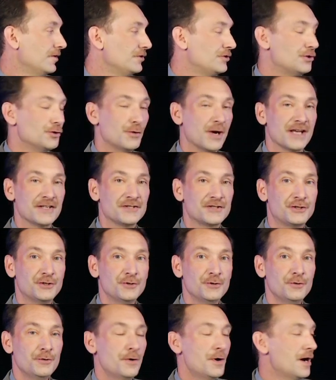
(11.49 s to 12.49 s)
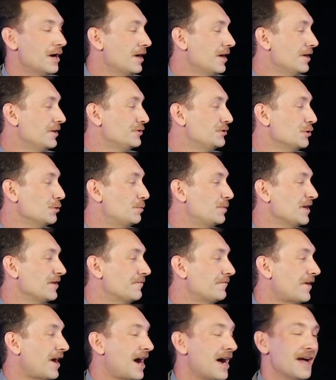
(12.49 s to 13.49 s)
2s2,
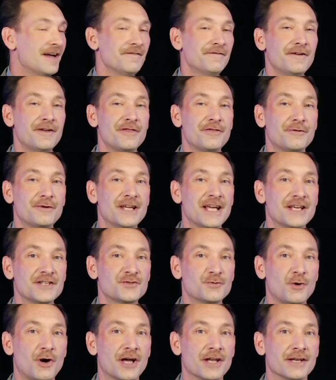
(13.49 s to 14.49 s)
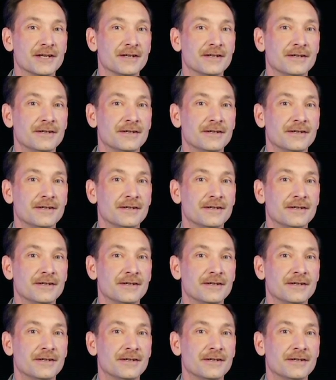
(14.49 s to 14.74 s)
2p5, 3s1?